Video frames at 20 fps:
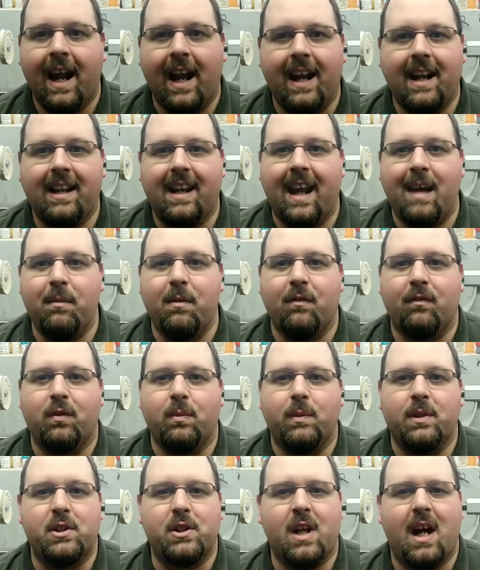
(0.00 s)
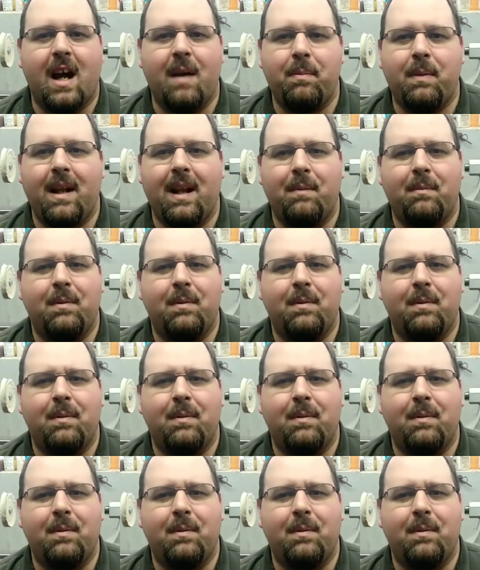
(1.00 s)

And he came in from the shop,